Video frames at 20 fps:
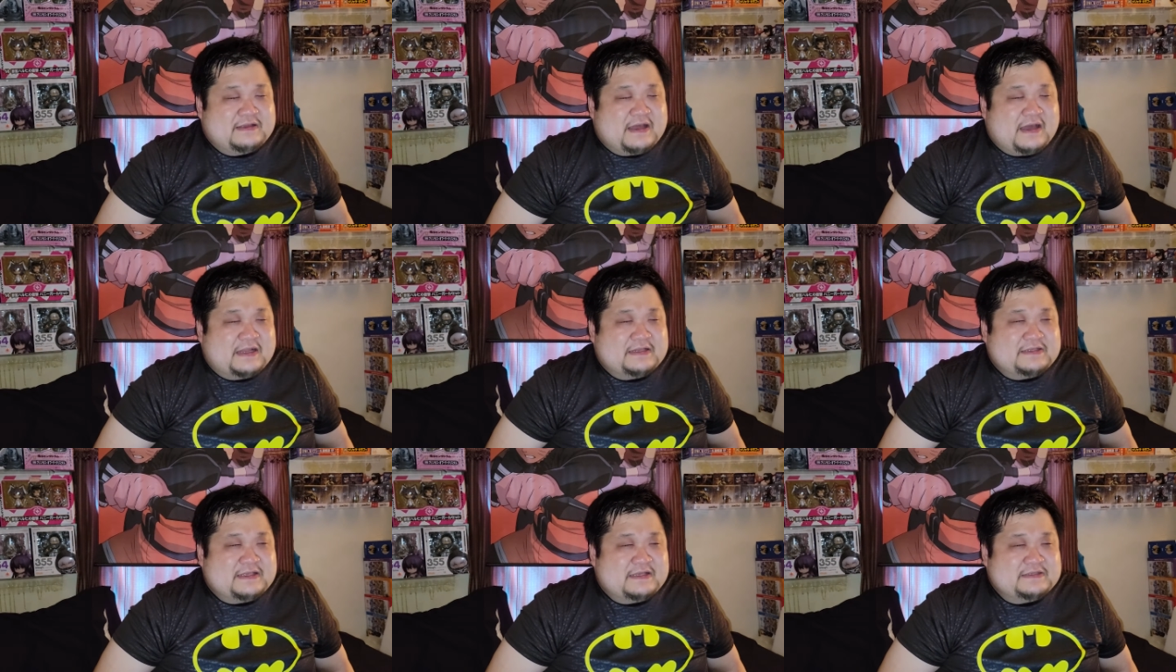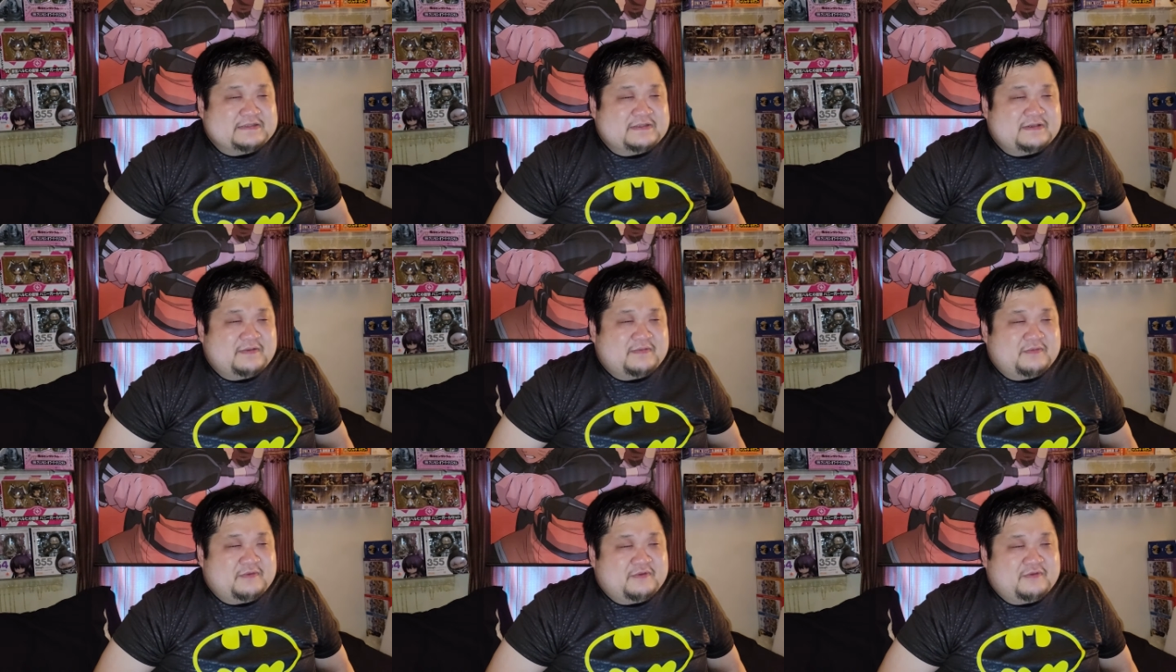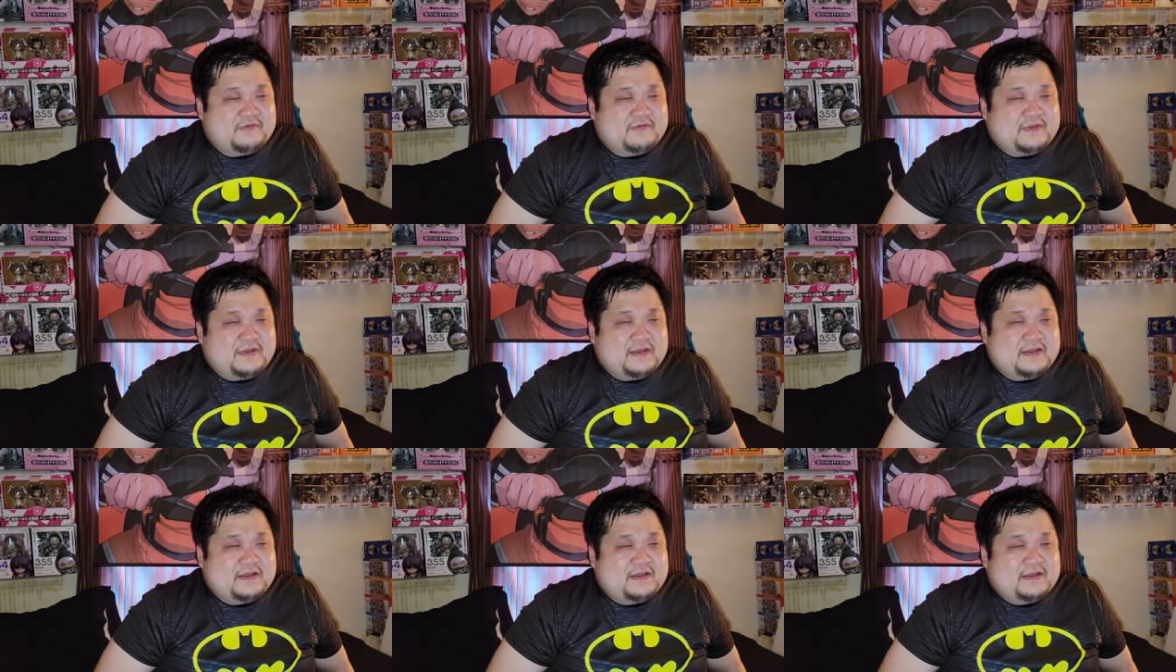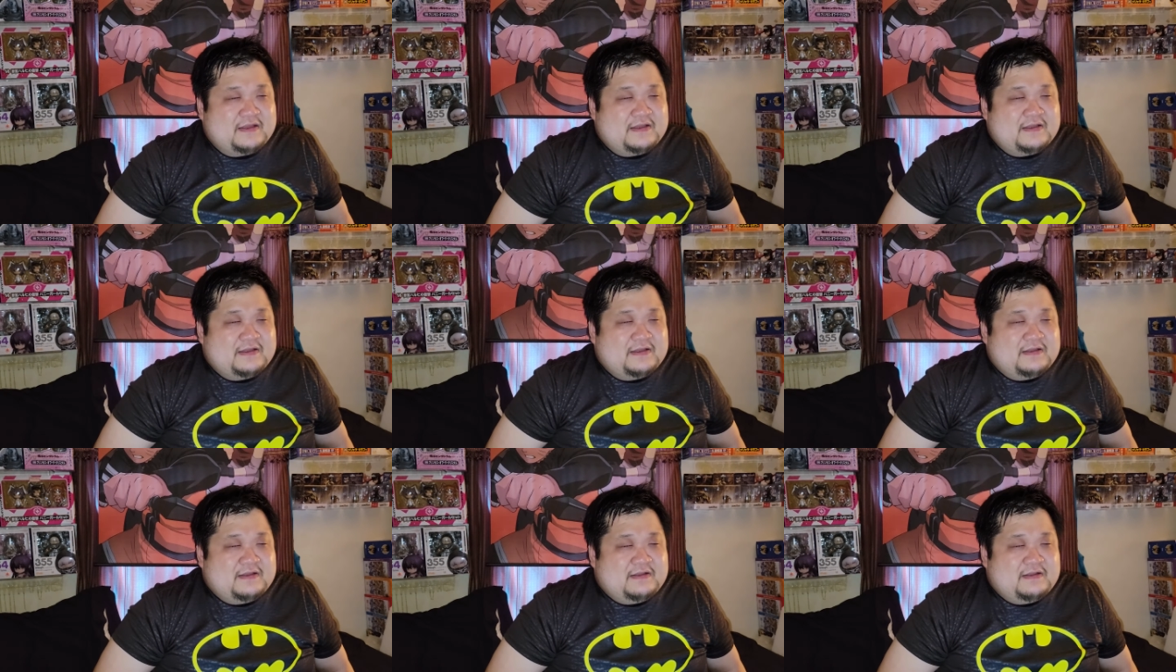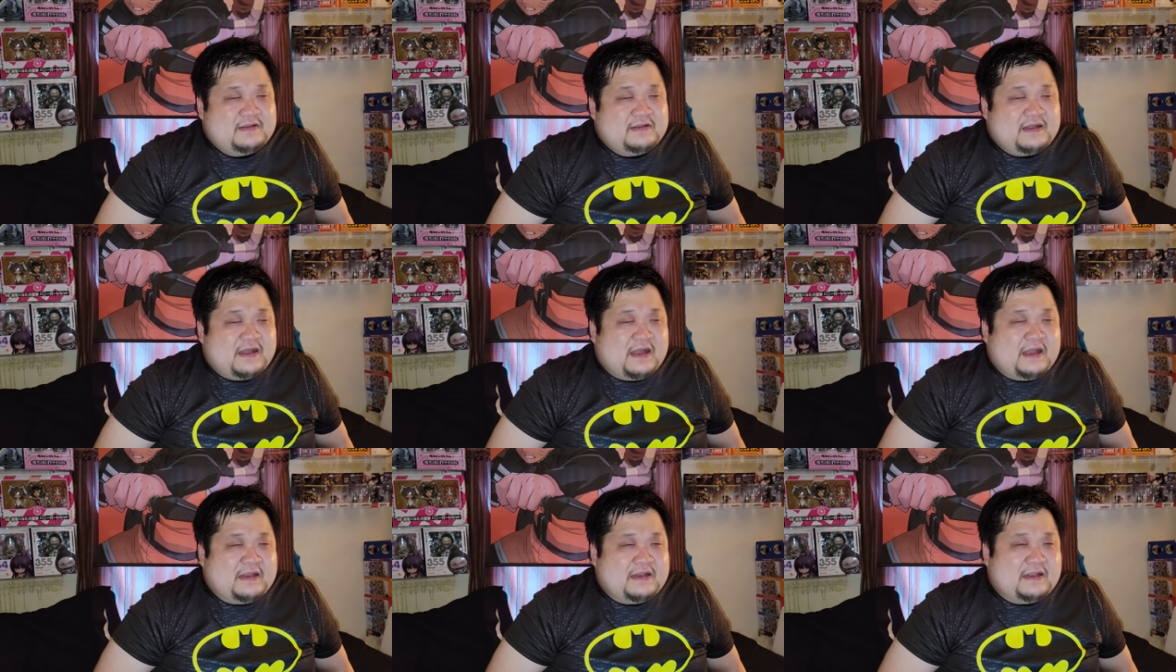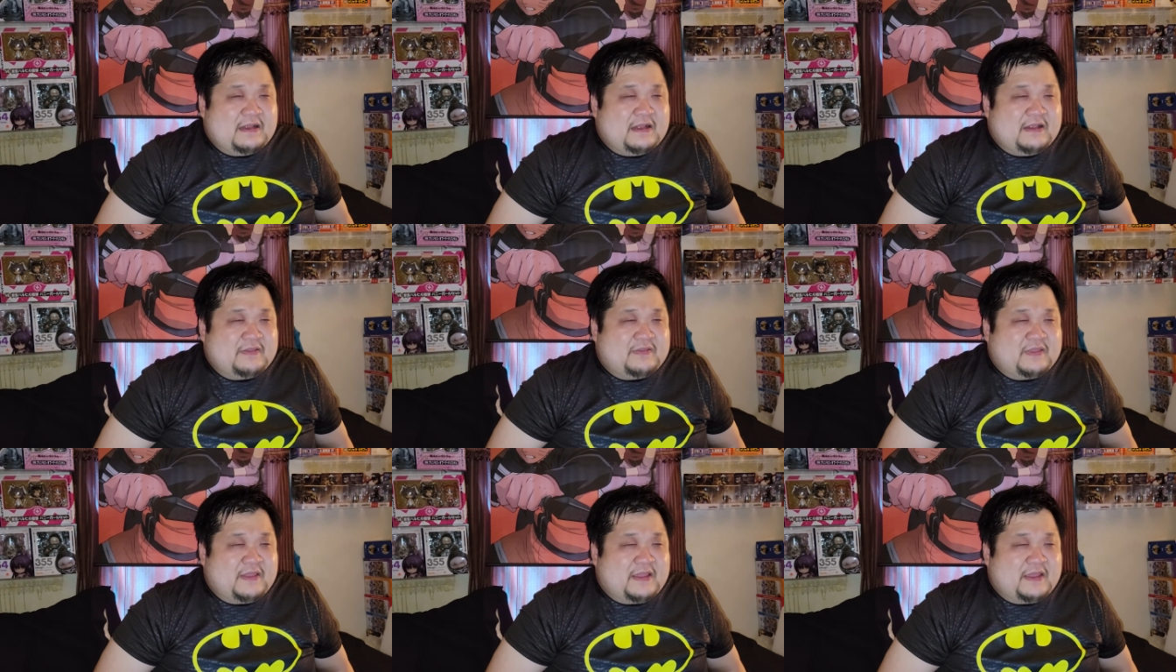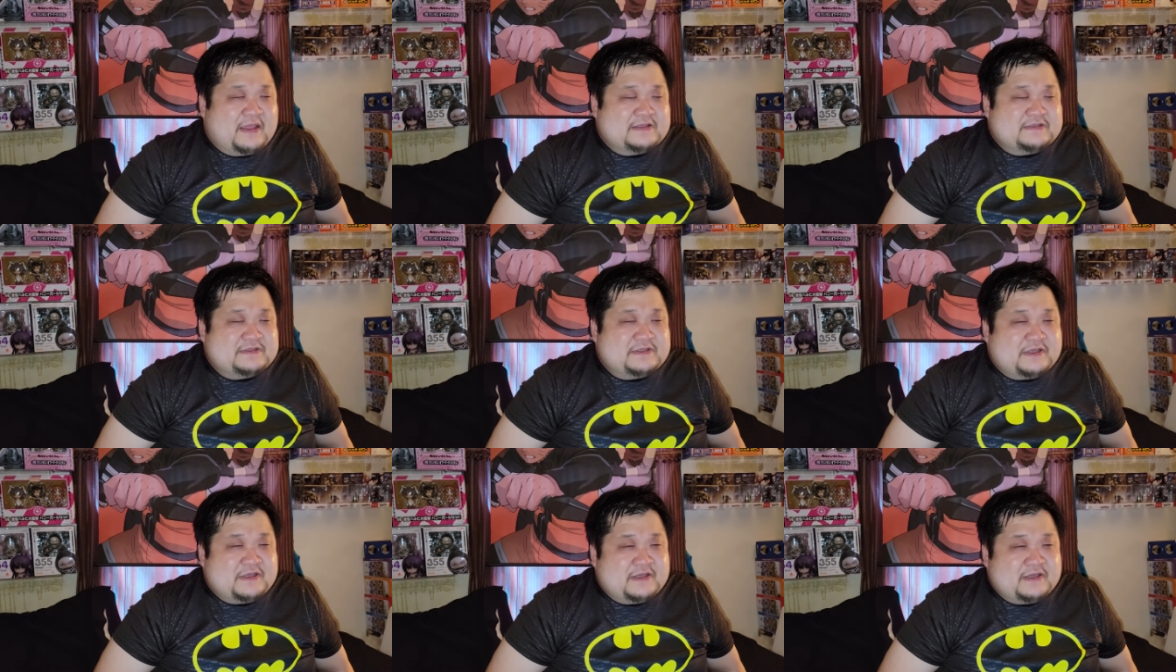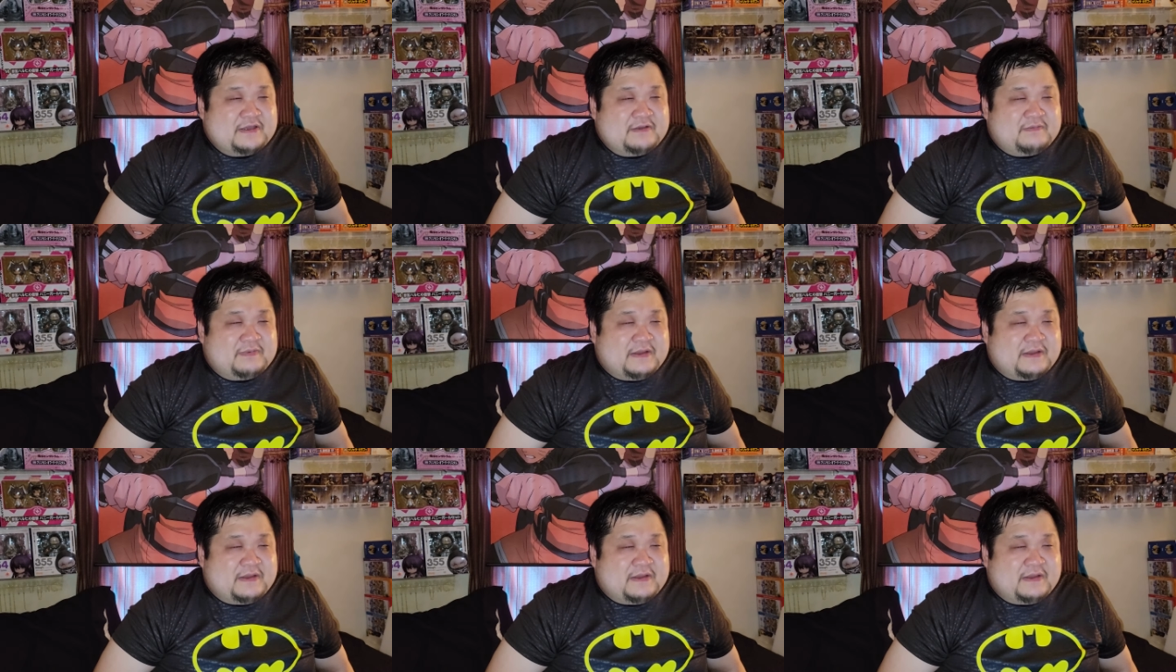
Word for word: context of the movie, I think it's good.